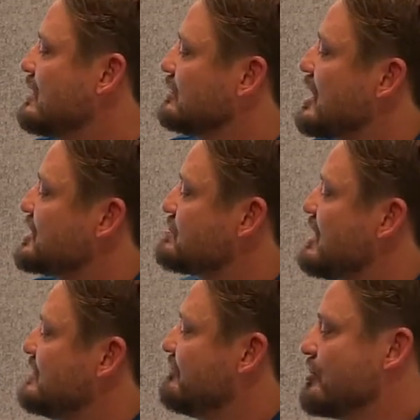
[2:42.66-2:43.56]
Last
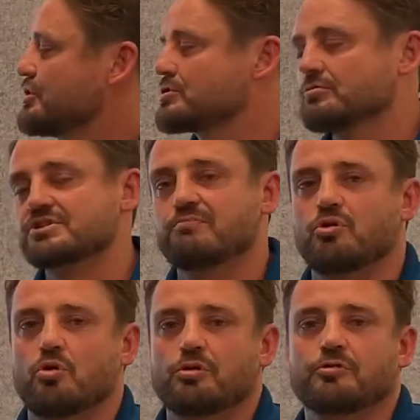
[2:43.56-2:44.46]
one, virtual
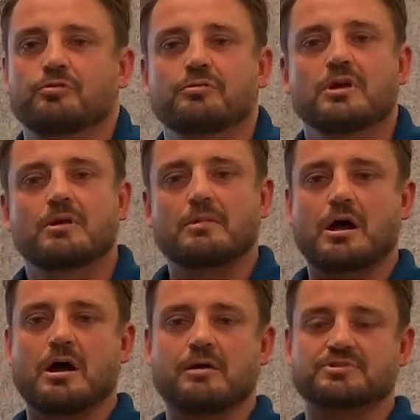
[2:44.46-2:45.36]
support group.
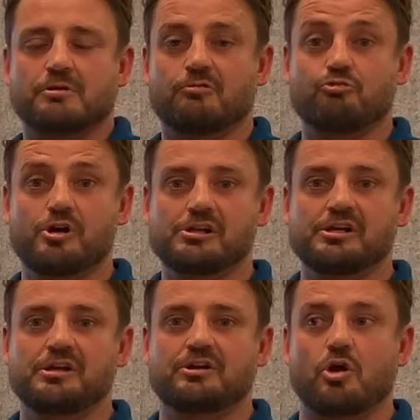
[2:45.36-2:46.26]
So we're
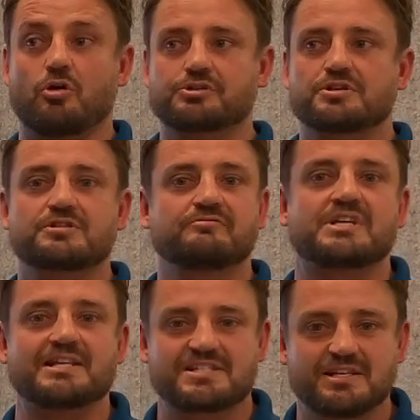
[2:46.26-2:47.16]
really conscious of
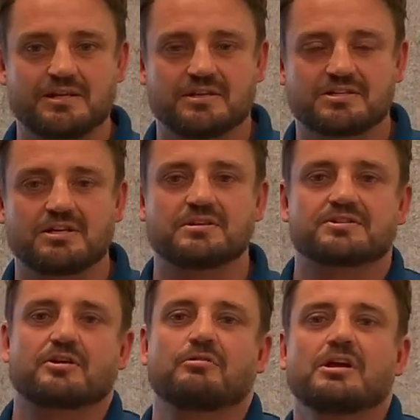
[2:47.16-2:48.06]
density this year.
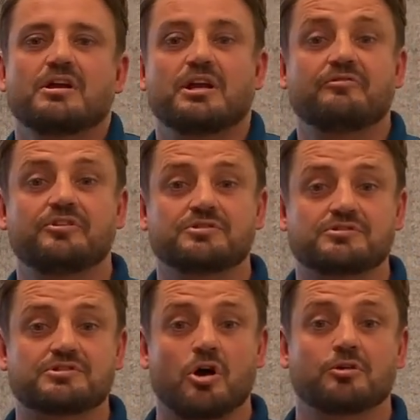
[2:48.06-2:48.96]
So if you
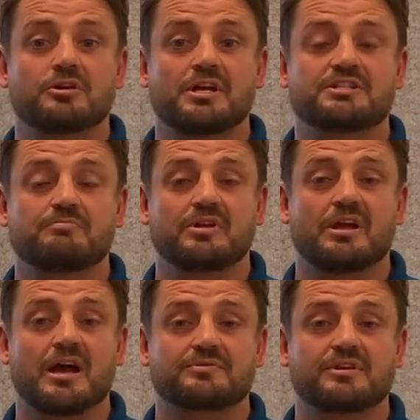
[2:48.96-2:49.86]
don't need to
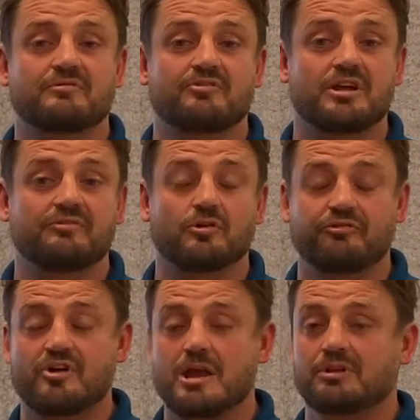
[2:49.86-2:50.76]
be at the event, if your
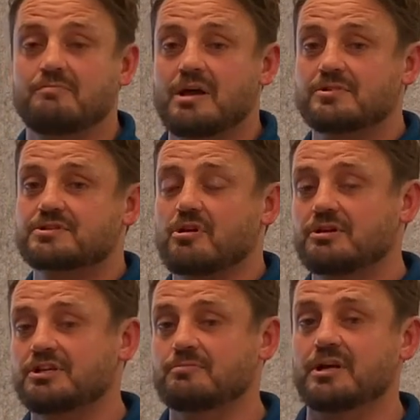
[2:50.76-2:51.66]
family members don't
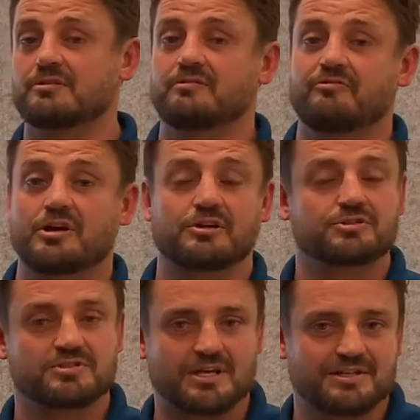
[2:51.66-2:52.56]
need to be at the event, I
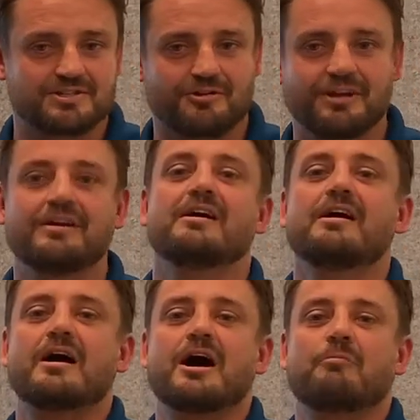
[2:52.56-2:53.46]
should say, sorry,
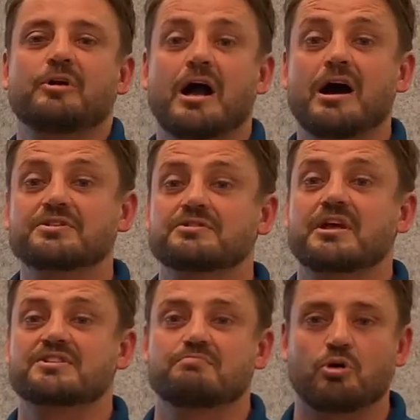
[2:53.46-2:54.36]
we ask that
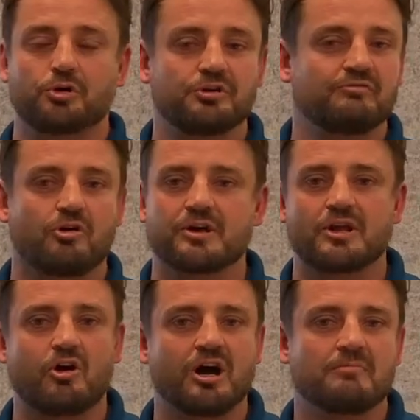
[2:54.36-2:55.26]
they support you via the
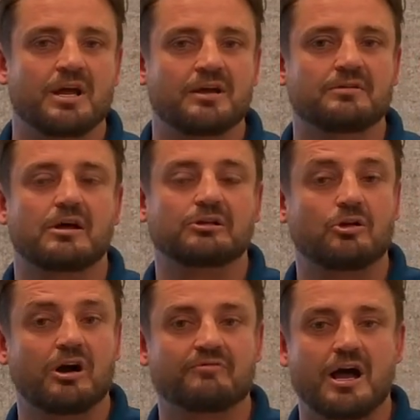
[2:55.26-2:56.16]
IRONMAN
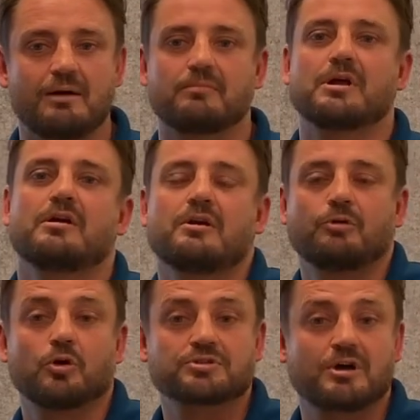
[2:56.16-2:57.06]
Live app.
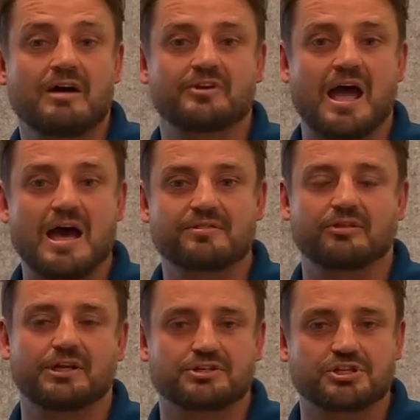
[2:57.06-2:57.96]
We also have an
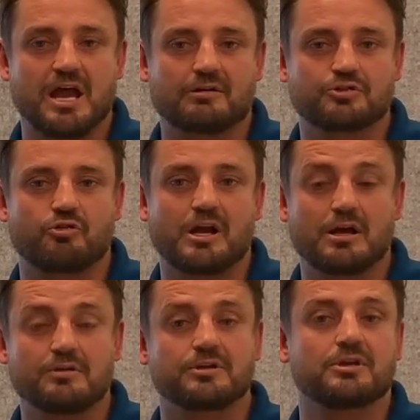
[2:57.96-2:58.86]
athlete chat
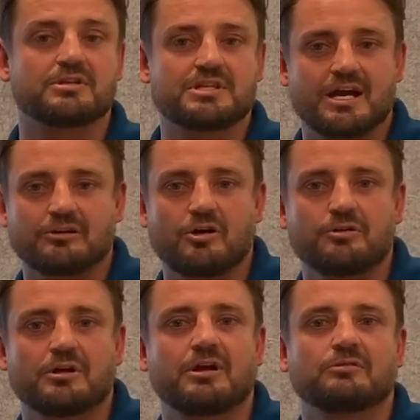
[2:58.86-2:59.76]
tracker that you can
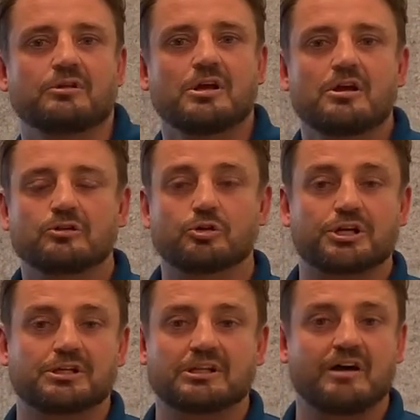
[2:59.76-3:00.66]
download and look
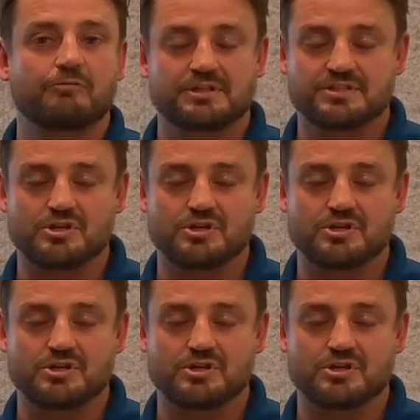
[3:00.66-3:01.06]
at your loved one's